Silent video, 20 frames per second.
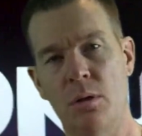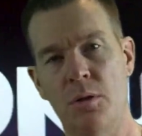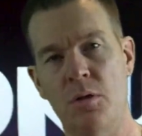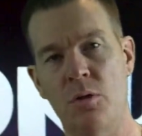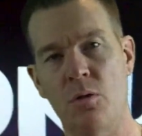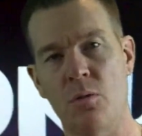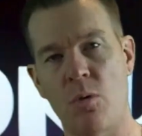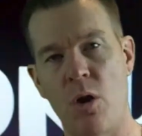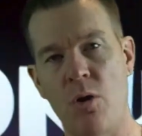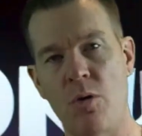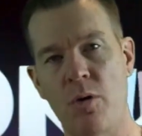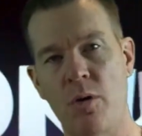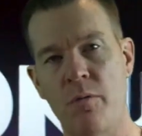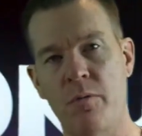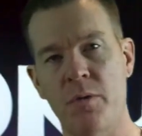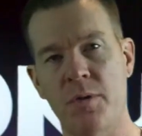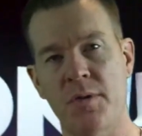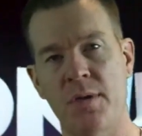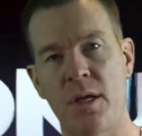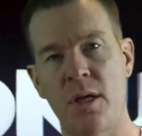to Roku
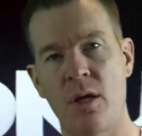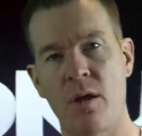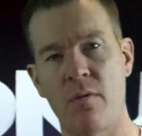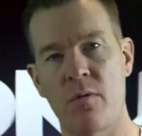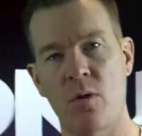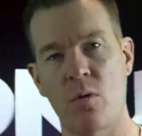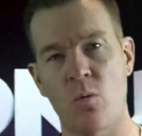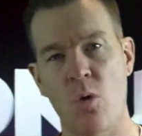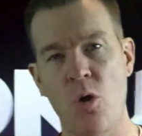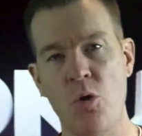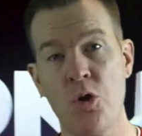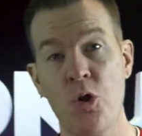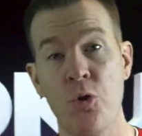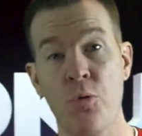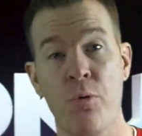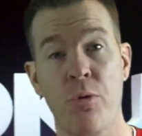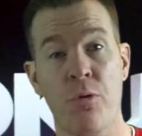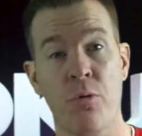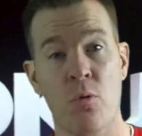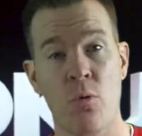for sending over the
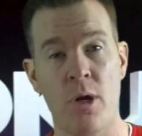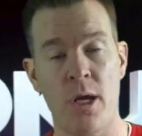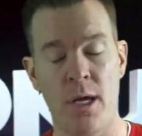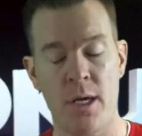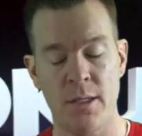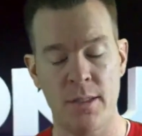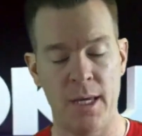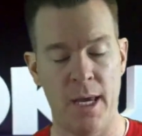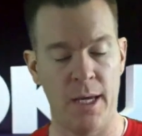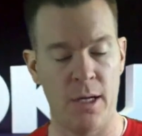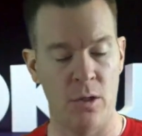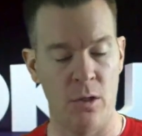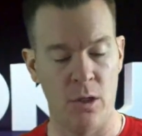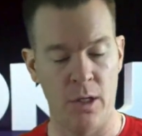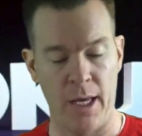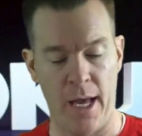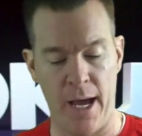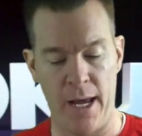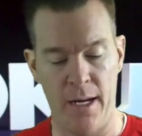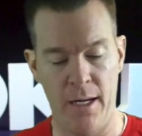Roku 3, taking a
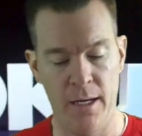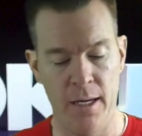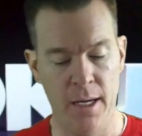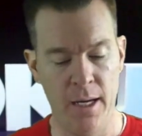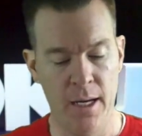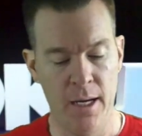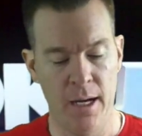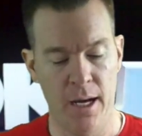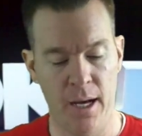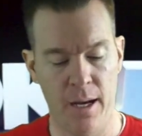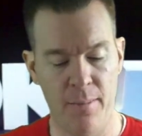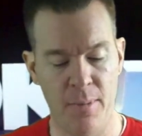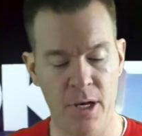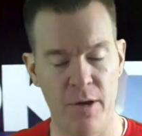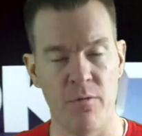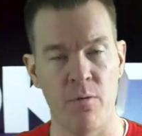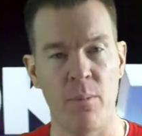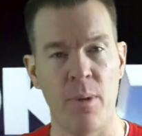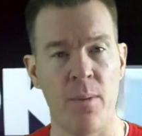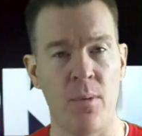look at it.
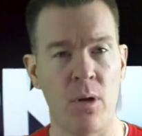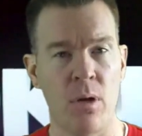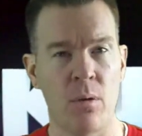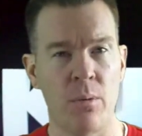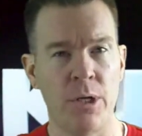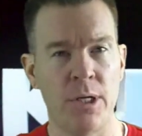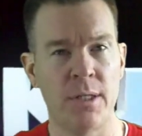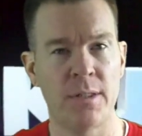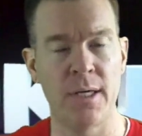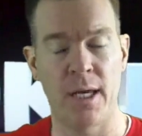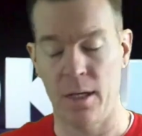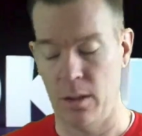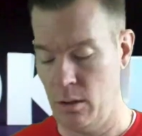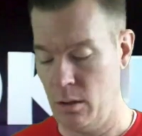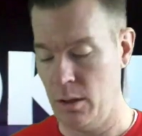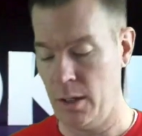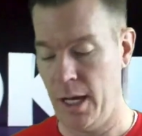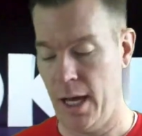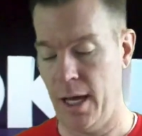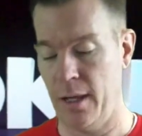Many of you remember we did take a
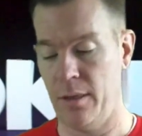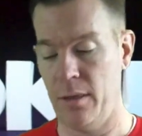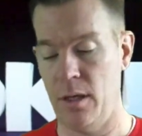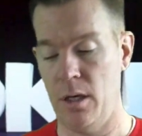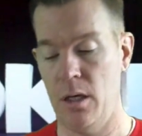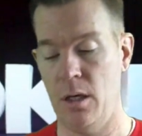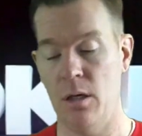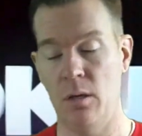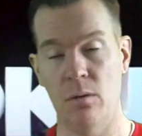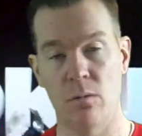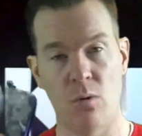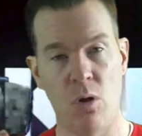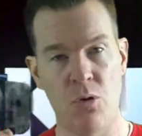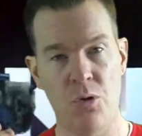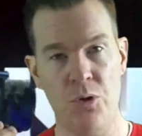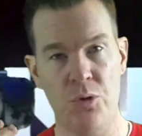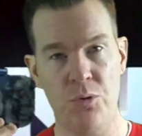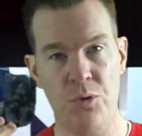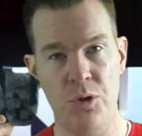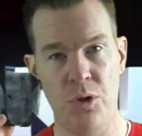look at the
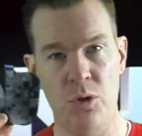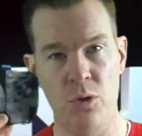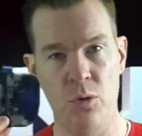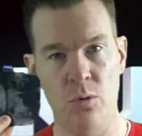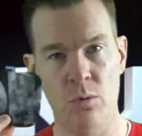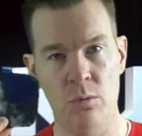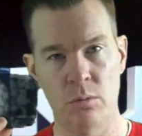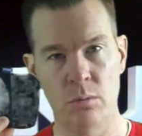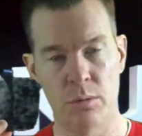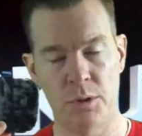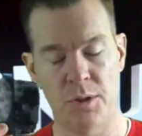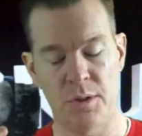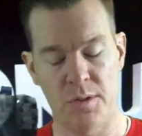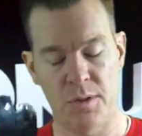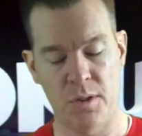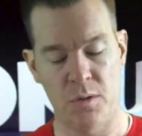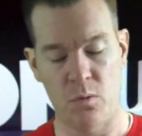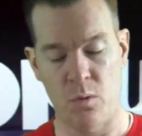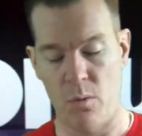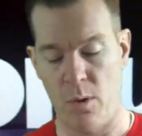Roku 2, which is
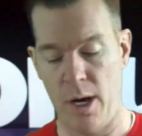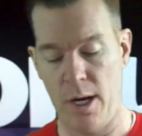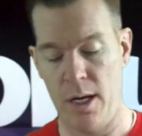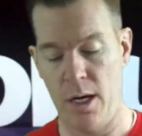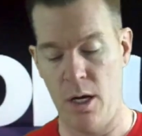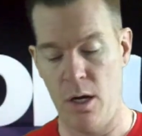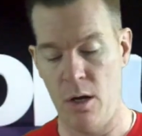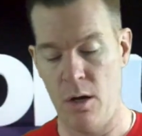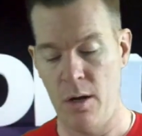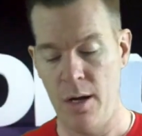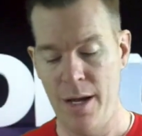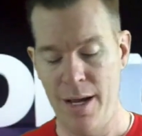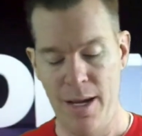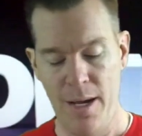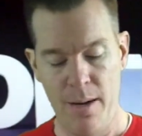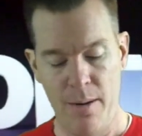this one right here.